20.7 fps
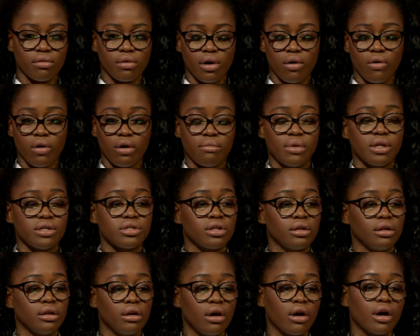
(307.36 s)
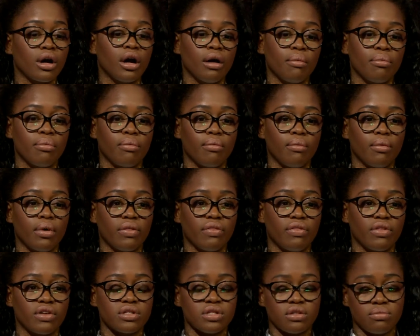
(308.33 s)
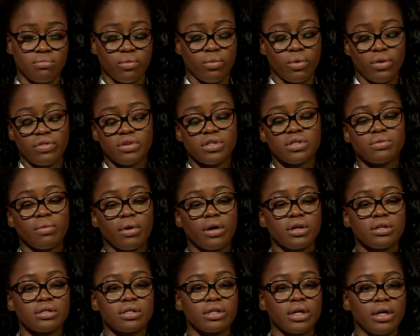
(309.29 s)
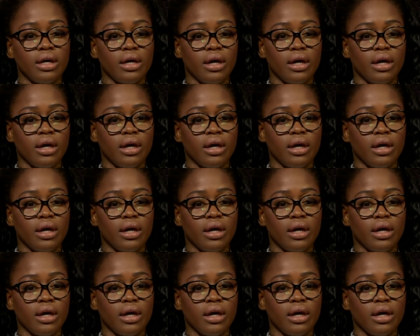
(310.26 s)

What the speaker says: equipment to look up what this was.